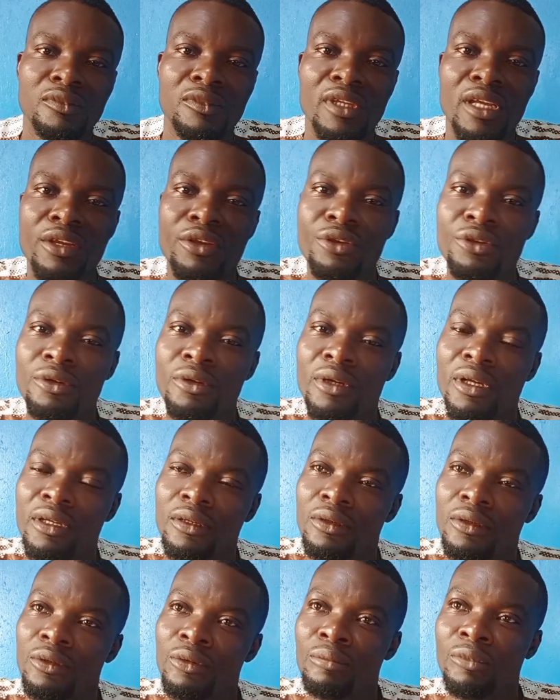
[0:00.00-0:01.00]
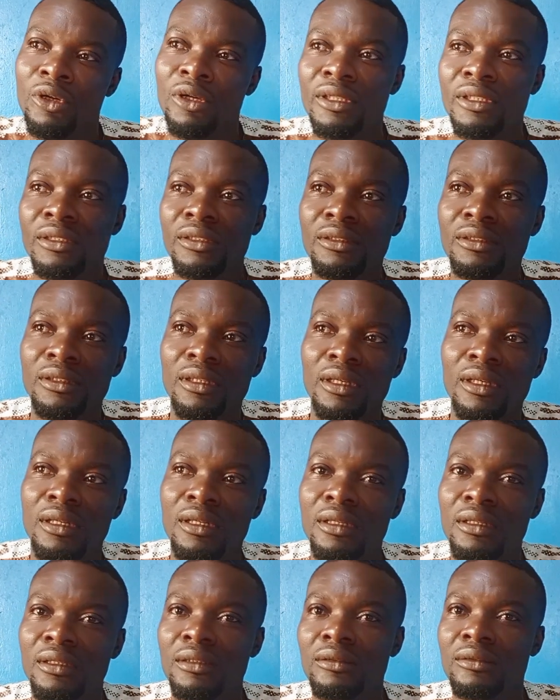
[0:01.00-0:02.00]
Thank you and good morning.
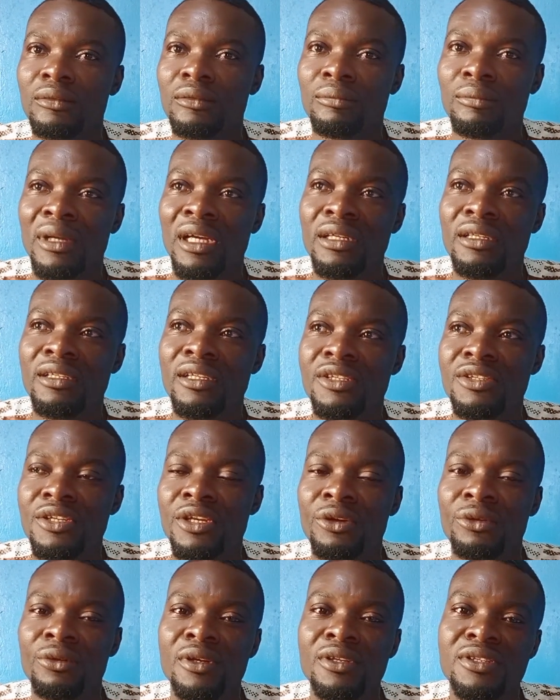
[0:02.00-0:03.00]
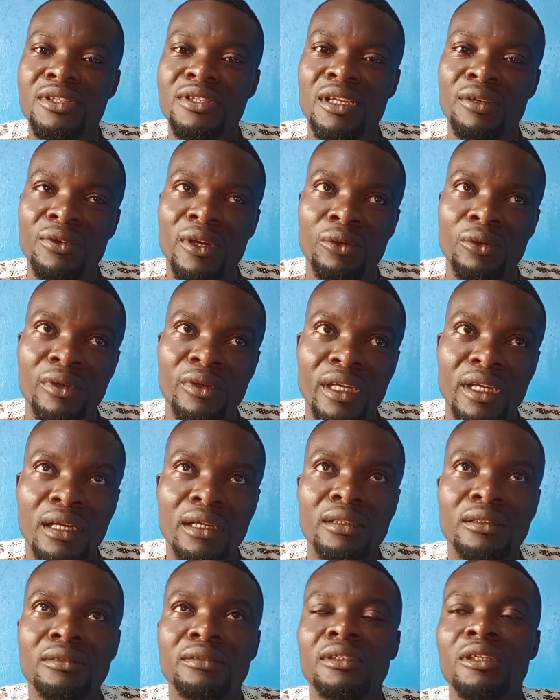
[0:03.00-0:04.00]
My name is Aaron Safawiya,